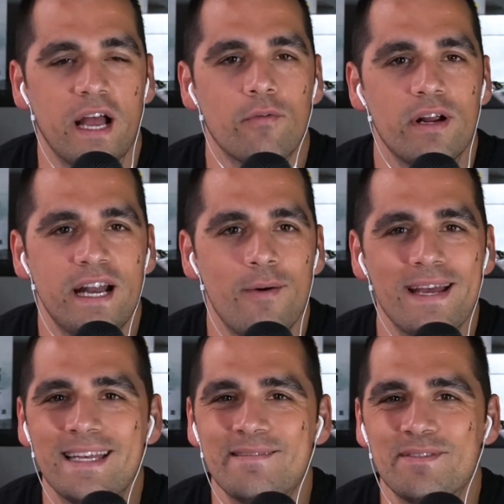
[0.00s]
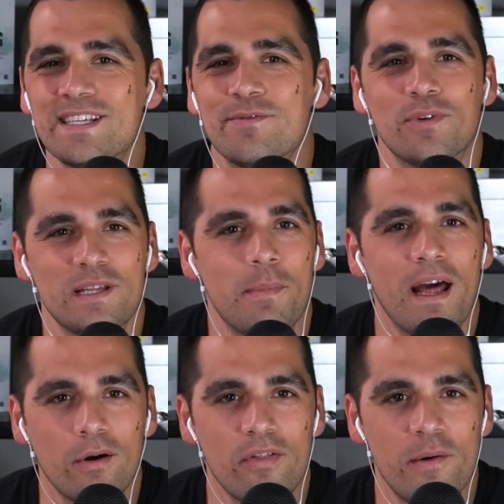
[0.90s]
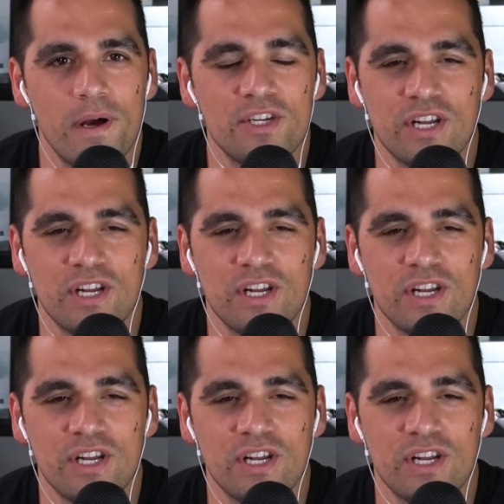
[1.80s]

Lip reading: out right now, it doesn't really matter all that much.